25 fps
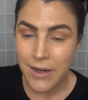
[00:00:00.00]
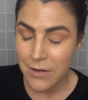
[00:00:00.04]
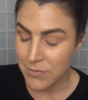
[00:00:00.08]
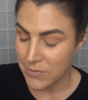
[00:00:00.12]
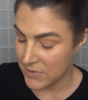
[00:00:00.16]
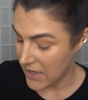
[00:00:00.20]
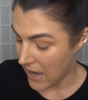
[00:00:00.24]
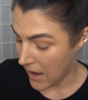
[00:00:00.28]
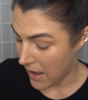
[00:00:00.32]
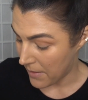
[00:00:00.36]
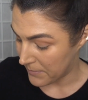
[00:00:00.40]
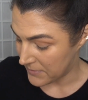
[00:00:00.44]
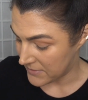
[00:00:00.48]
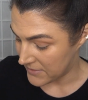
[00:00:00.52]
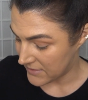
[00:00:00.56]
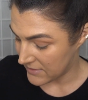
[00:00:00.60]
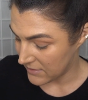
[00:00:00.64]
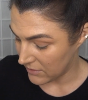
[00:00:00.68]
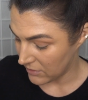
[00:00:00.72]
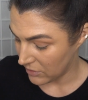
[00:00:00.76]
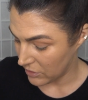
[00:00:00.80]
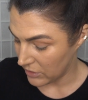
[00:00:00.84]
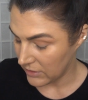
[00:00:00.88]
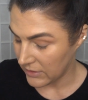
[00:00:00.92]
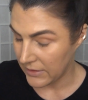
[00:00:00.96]
it was
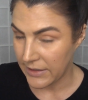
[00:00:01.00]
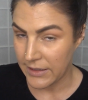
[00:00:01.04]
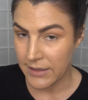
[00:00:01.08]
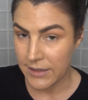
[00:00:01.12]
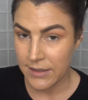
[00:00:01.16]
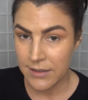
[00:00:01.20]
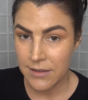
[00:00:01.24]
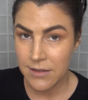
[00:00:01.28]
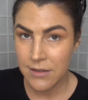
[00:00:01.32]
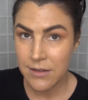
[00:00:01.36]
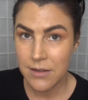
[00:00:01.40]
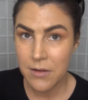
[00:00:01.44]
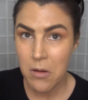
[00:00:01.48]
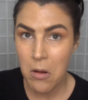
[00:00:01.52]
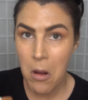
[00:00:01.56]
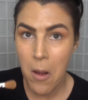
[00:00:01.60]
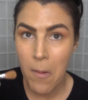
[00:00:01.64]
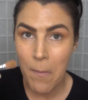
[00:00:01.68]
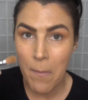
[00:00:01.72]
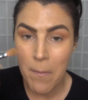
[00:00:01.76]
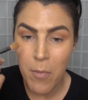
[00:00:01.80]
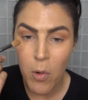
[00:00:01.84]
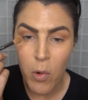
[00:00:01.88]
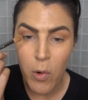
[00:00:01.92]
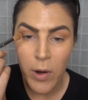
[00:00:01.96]
absolutely
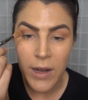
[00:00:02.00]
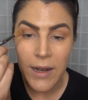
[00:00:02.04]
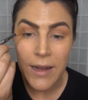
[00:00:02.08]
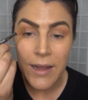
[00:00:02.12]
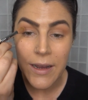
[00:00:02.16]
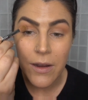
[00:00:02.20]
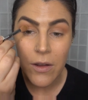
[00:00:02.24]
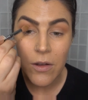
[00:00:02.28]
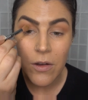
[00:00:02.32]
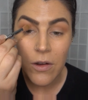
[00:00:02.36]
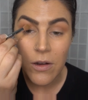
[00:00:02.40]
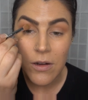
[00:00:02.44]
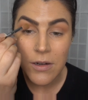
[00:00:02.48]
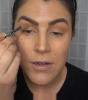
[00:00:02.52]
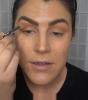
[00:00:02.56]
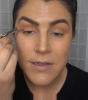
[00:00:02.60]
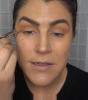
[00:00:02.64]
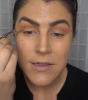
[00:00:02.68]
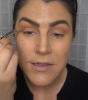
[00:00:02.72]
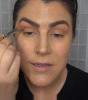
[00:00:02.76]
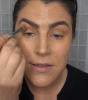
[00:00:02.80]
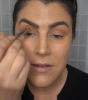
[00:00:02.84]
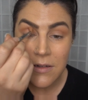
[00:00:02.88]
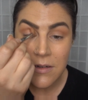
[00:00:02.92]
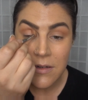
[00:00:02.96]
boiling
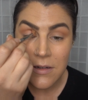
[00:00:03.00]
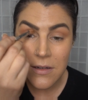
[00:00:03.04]
hot,